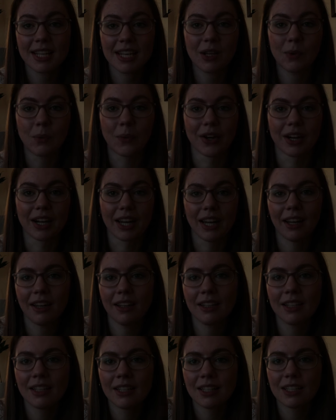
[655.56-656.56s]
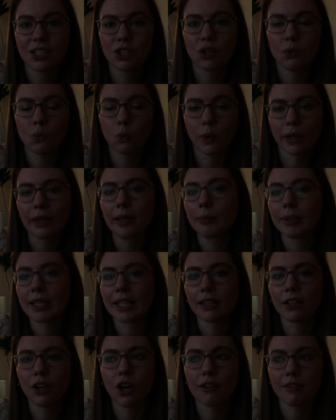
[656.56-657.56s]
sitting working, she will be
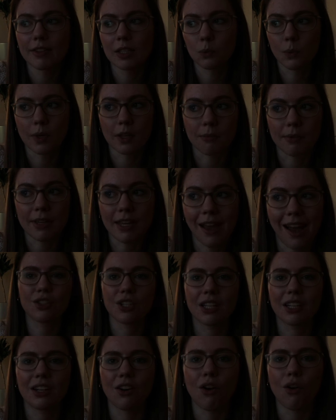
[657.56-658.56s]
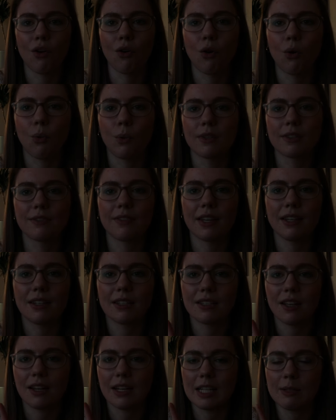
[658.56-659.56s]
in the office with me. She can always find
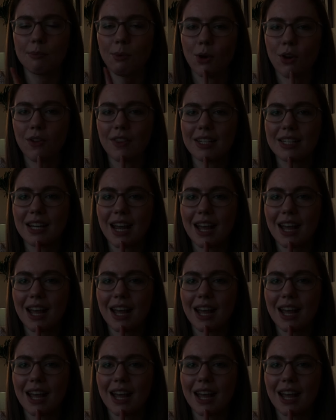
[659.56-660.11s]
a sunny spot on the